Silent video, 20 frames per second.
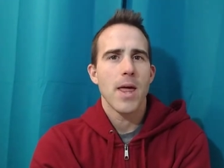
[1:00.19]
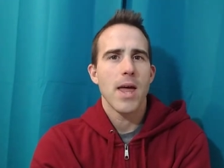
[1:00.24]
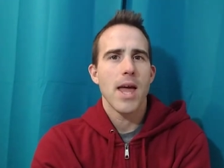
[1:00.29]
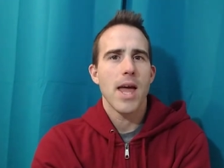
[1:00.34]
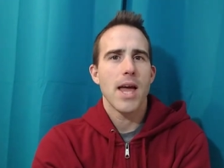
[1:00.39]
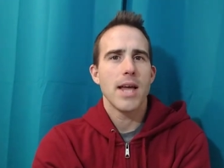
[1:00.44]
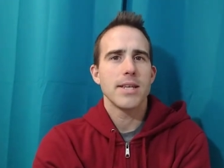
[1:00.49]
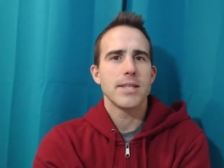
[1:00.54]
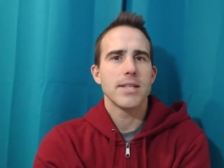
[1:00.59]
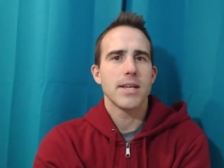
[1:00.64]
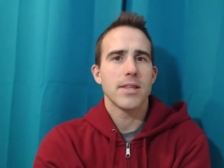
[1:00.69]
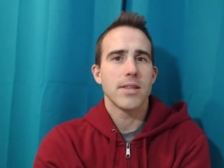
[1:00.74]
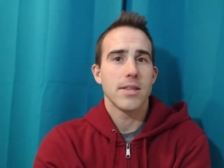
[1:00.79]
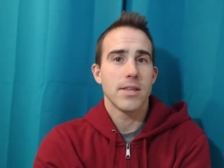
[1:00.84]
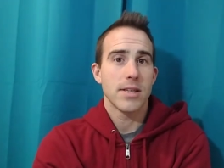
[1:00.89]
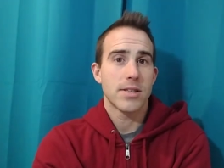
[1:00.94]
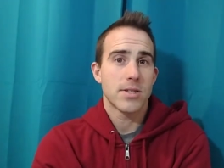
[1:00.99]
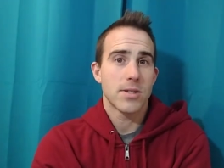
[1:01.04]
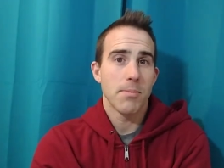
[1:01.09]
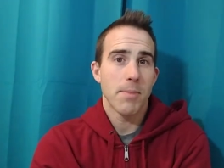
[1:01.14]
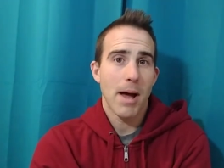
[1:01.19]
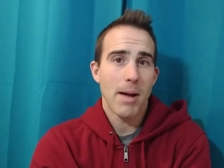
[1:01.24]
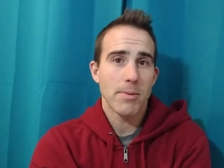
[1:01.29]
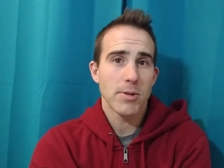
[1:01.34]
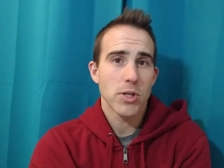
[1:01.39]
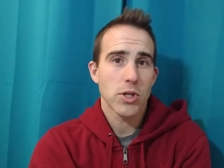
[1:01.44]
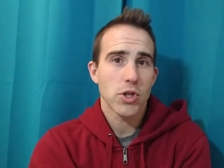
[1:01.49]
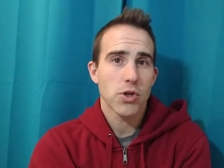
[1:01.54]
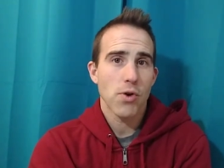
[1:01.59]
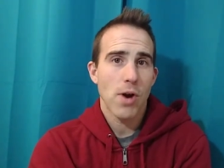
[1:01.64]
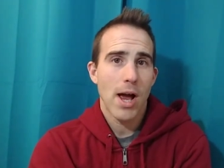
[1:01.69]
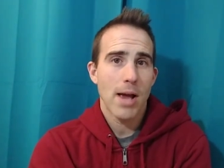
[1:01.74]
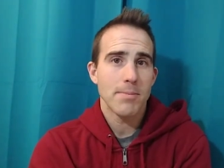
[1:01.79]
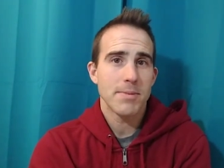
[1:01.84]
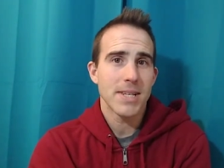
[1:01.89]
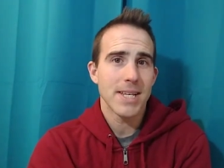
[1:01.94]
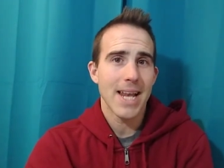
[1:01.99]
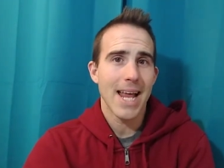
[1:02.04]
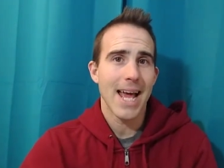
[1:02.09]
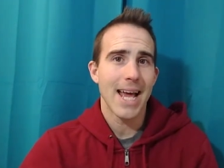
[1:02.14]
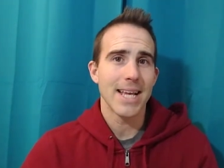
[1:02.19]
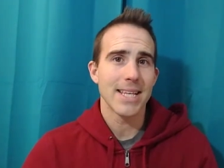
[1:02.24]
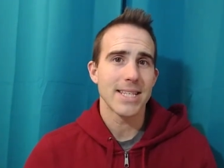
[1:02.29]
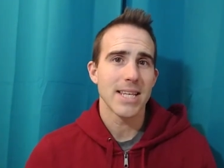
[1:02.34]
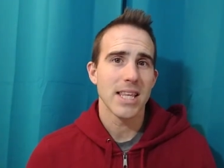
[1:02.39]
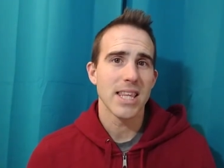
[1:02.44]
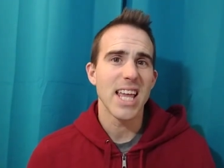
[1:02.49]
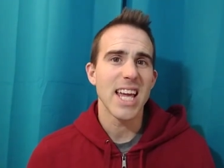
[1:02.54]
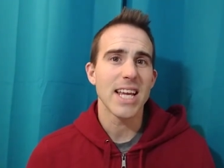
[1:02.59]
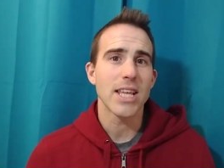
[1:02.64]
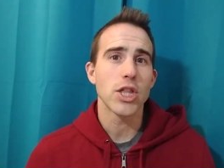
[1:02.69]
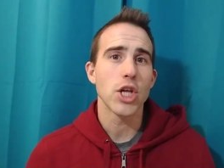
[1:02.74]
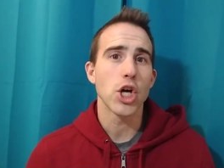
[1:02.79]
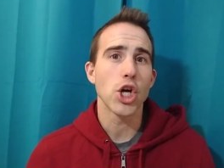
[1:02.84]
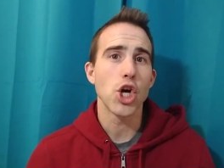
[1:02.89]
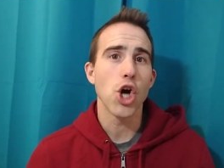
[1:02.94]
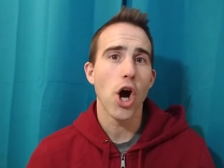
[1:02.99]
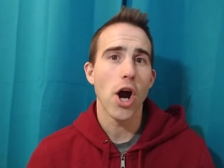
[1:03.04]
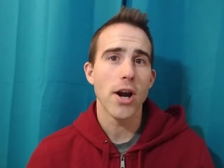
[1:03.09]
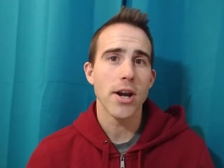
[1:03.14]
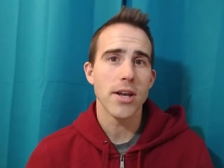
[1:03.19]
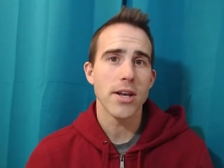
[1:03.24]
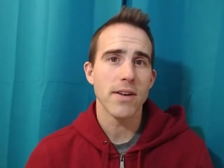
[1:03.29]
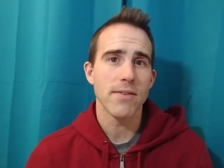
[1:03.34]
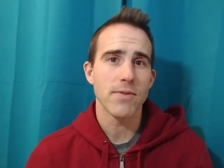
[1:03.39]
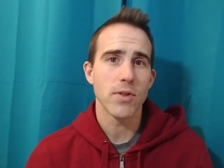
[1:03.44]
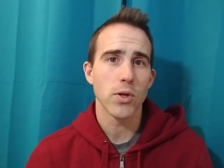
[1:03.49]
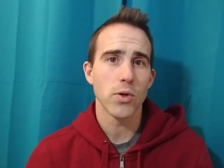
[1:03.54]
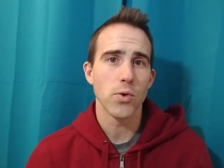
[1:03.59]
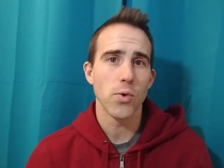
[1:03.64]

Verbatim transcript: And uh, the, the Bible describes it as like the garden of the